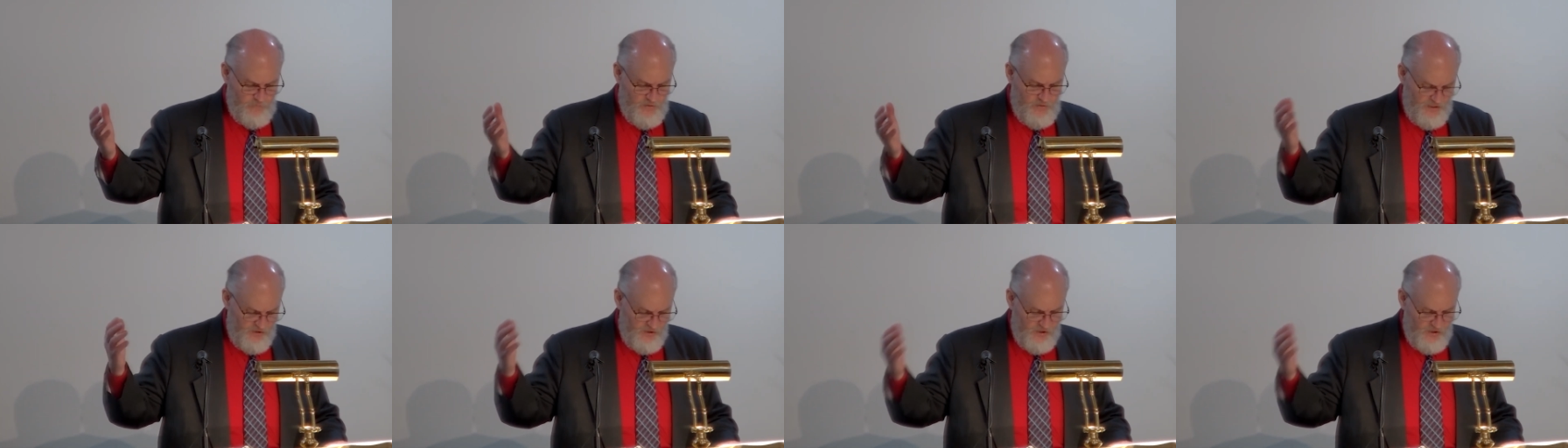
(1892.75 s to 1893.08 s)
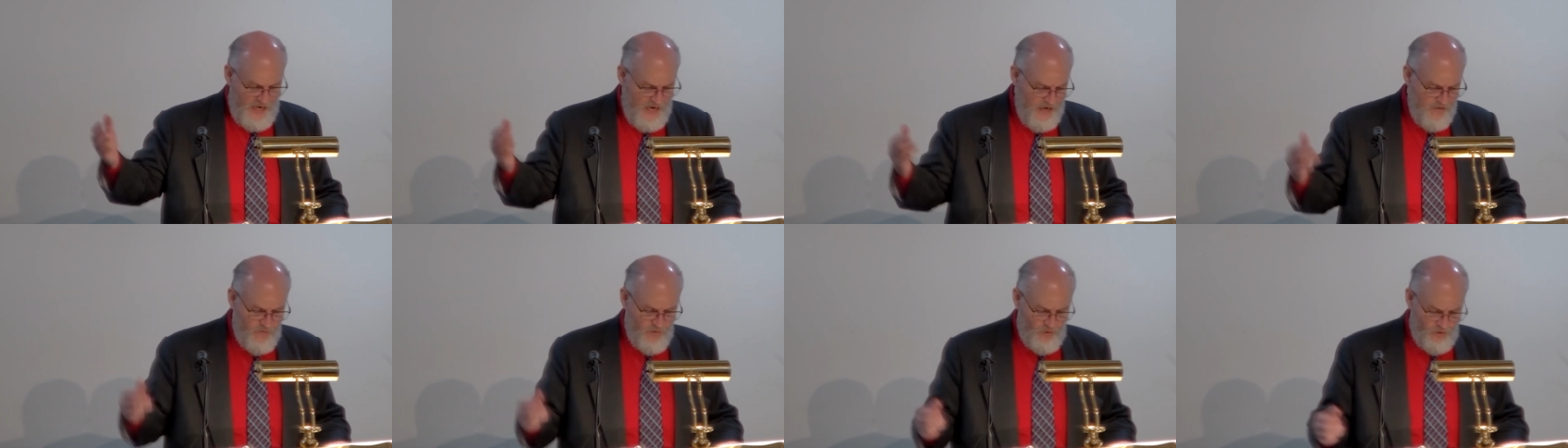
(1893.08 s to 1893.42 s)
the
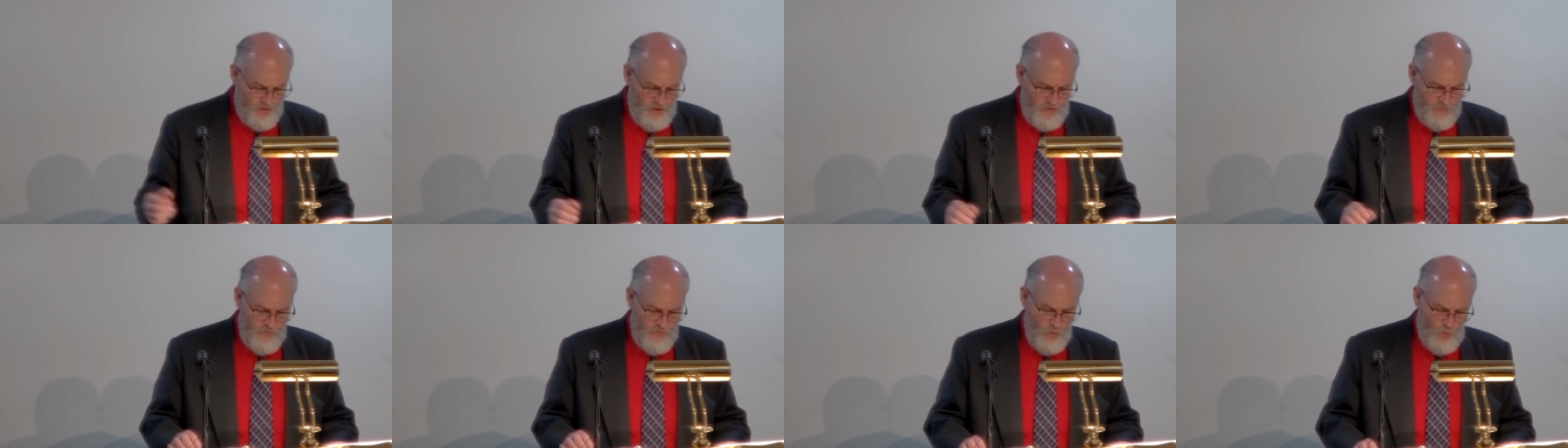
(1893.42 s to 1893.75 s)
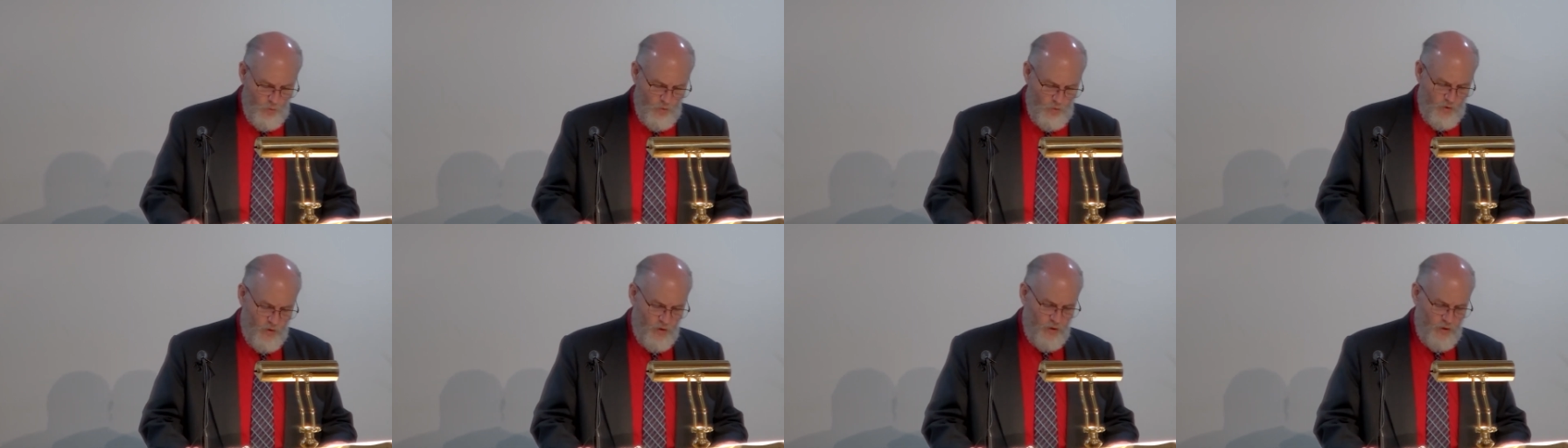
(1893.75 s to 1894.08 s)
Savior of
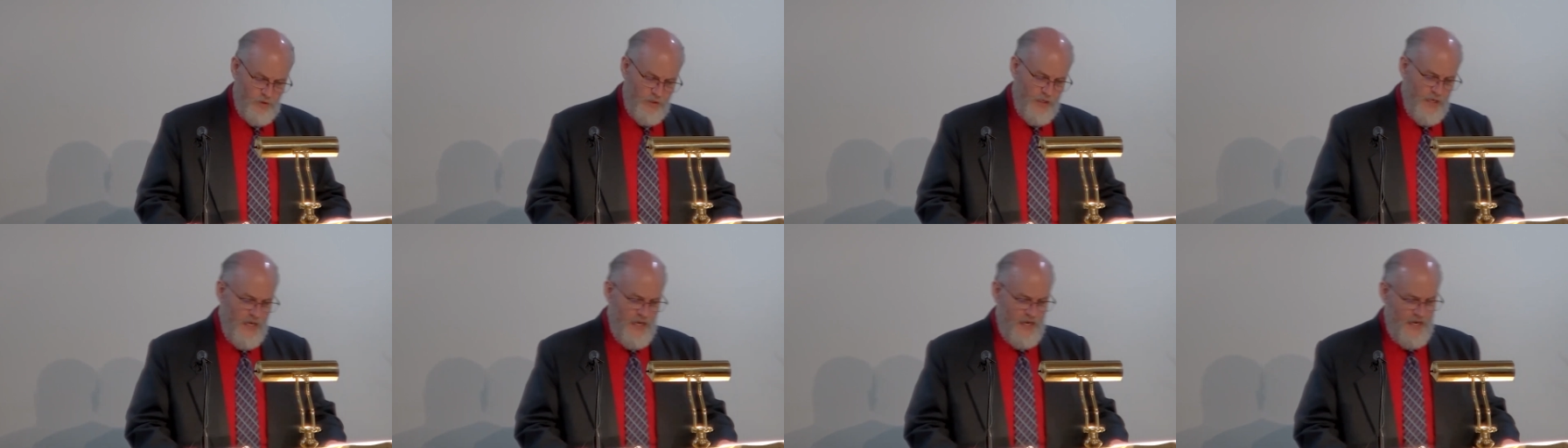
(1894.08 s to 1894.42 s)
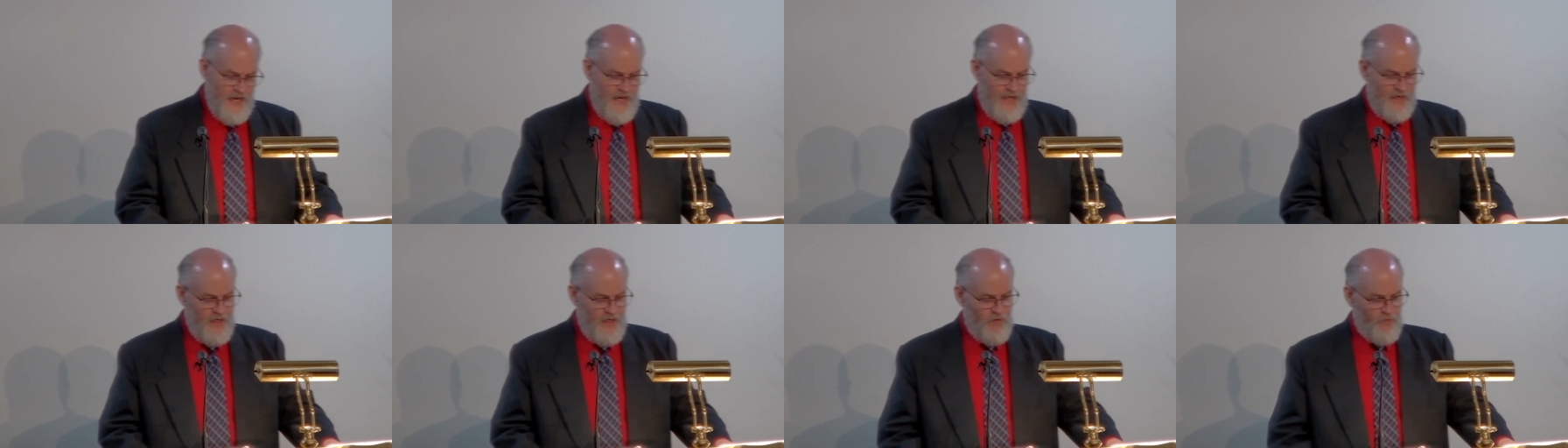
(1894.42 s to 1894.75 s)
the world.
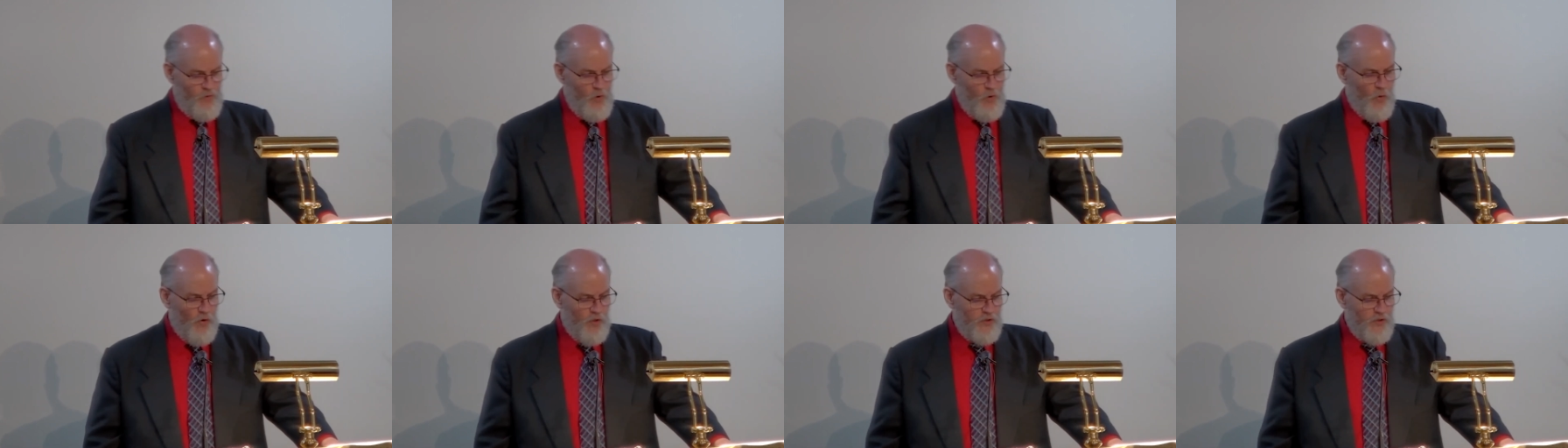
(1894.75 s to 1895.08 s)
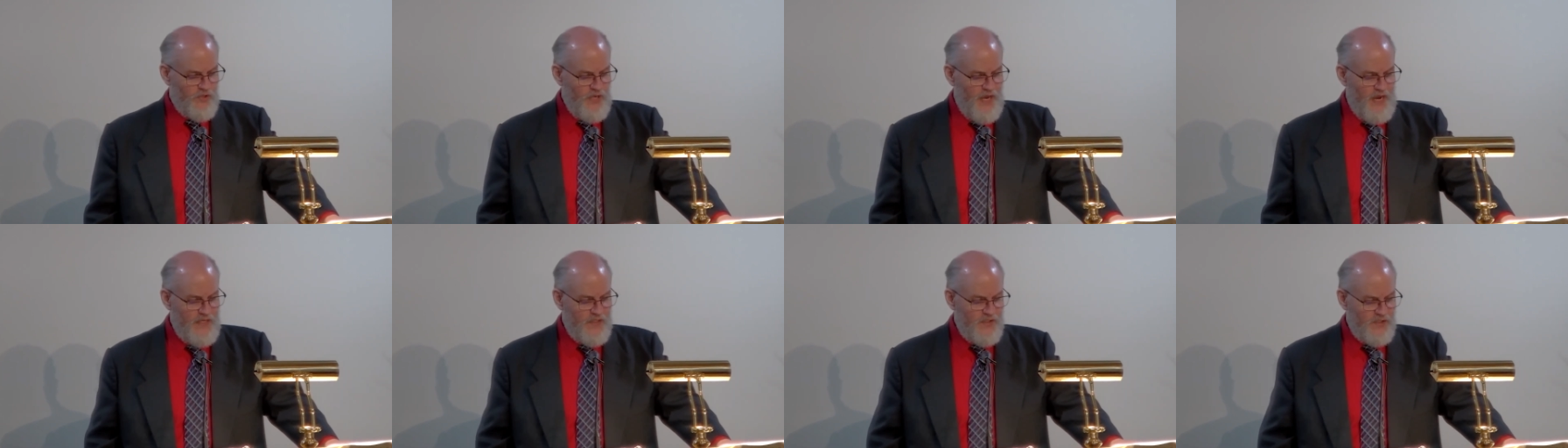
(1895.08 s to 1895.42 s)
And of
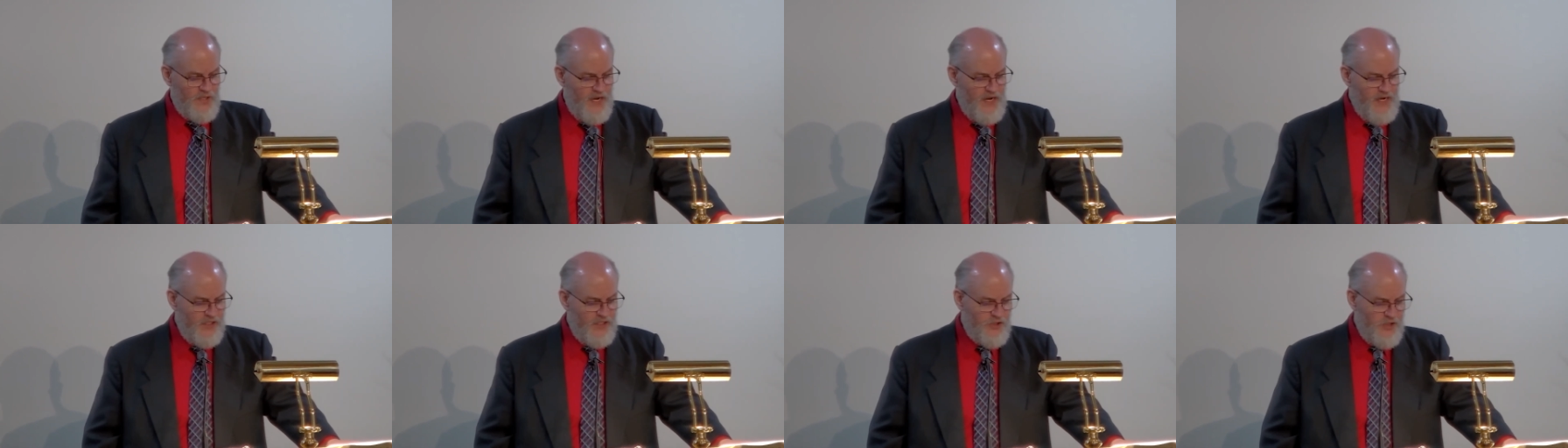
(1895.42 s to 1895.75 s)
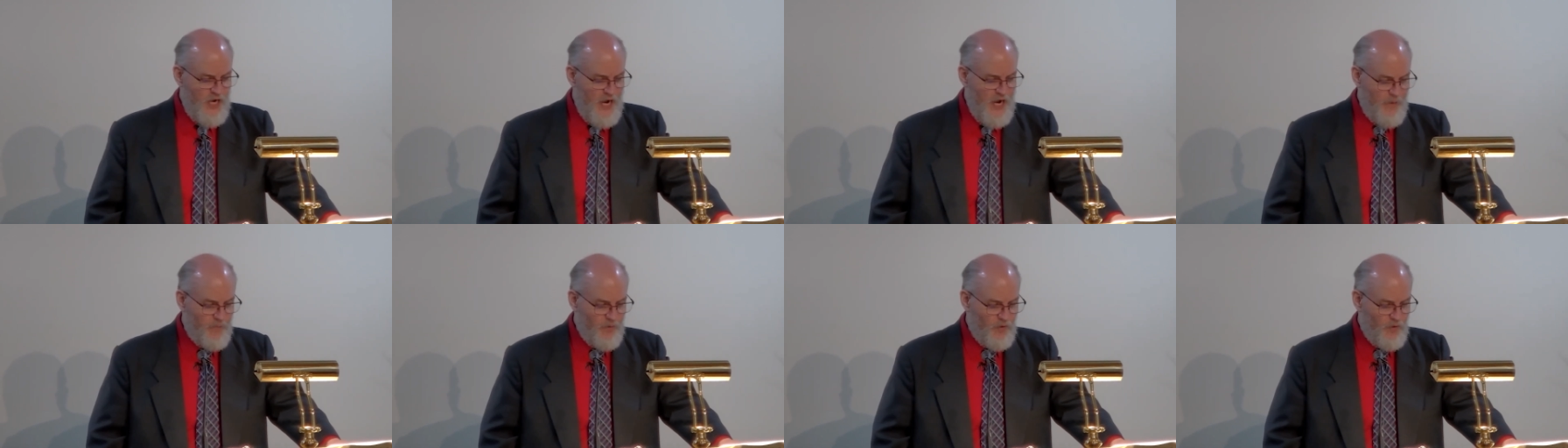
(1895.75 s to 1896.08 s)
course, Isaiah
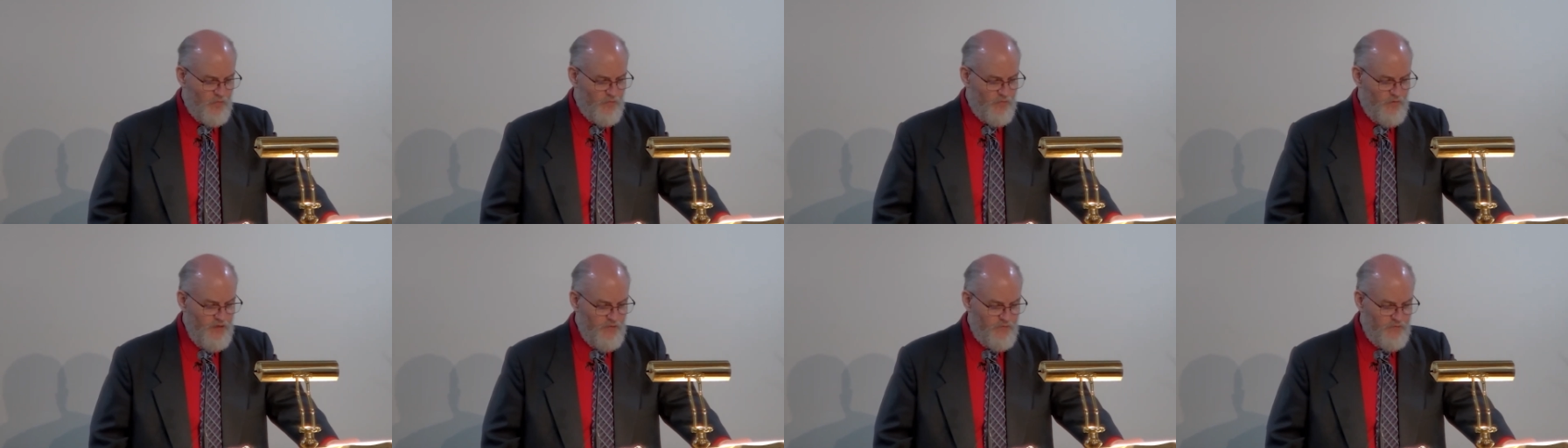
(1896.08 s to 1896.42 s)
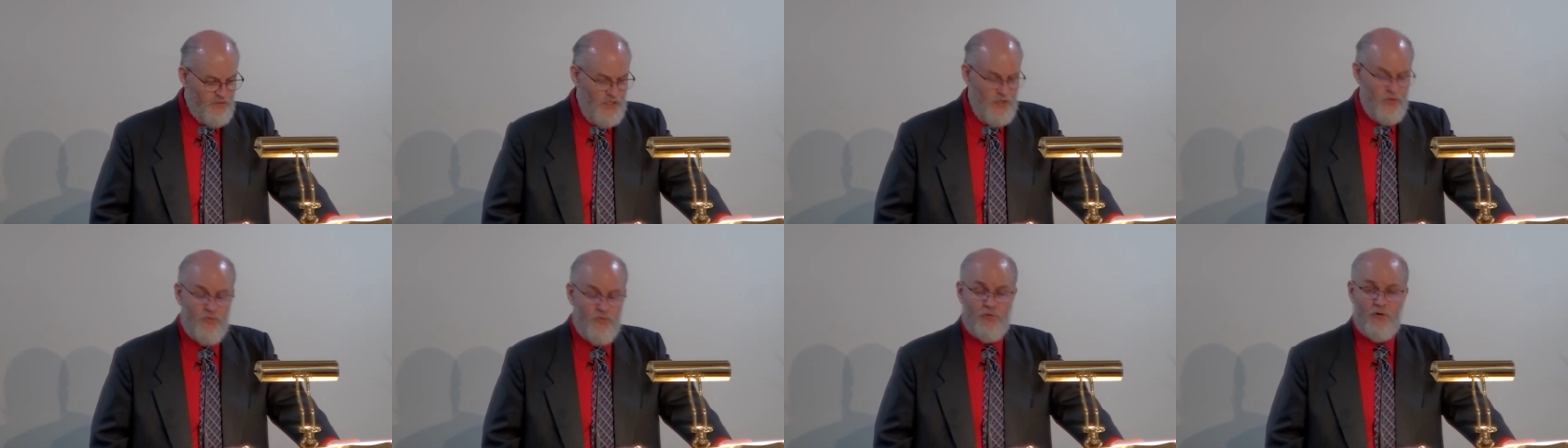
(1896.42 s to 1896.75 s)
chapter
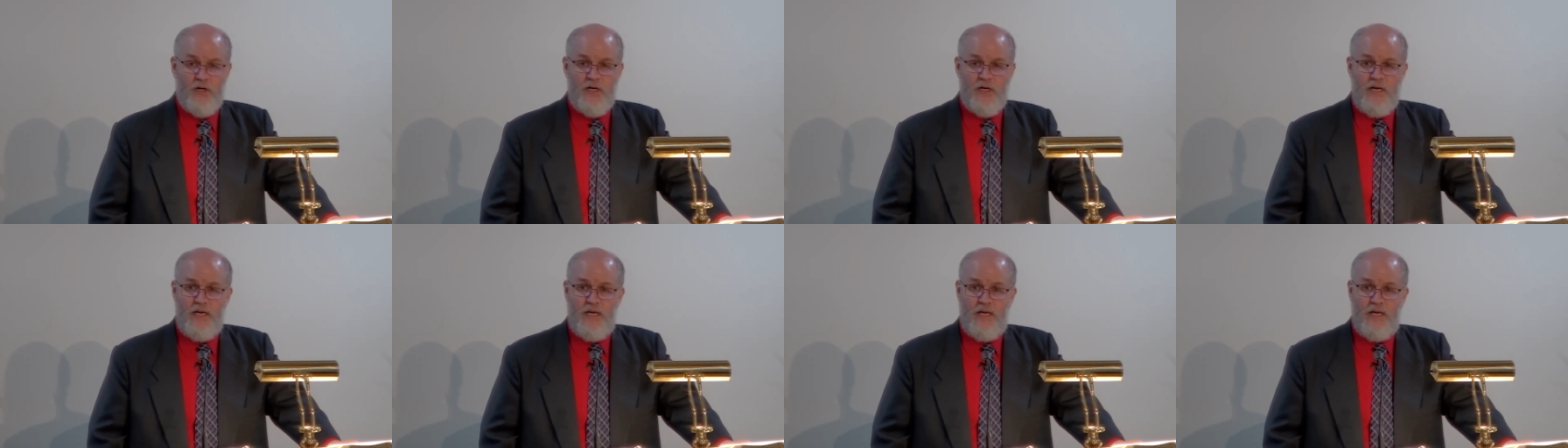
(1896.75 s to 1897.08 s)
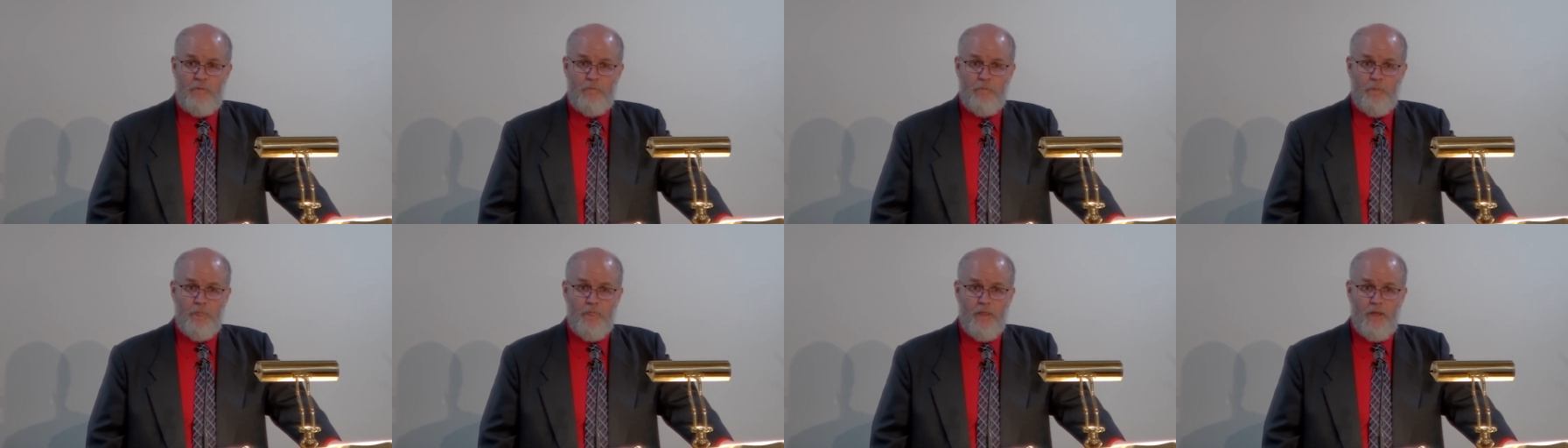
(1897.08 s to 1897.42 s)

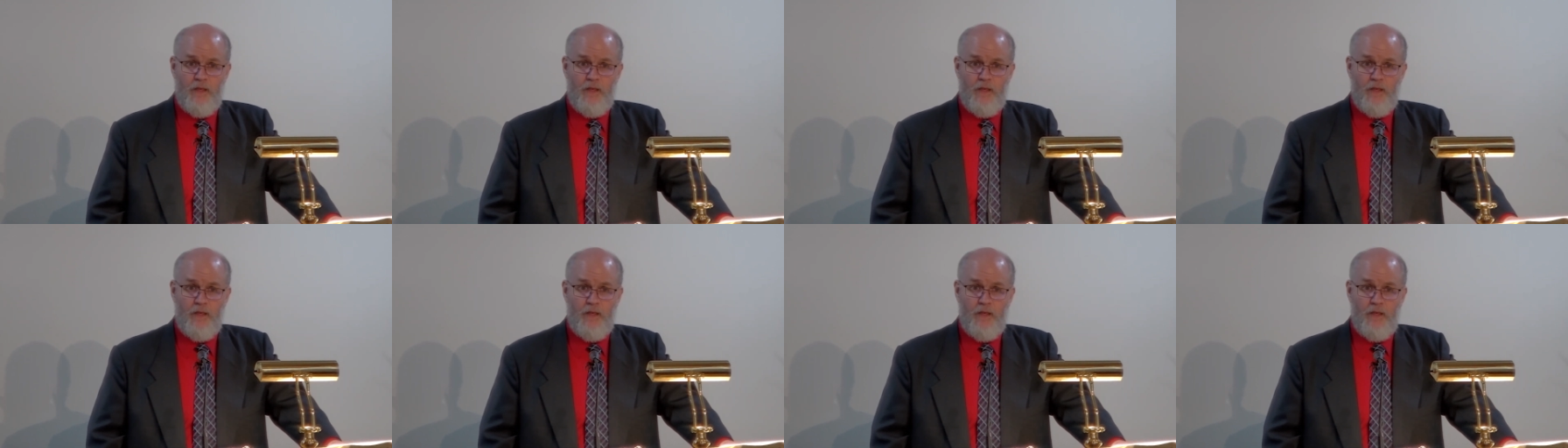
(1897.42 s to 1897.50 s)
53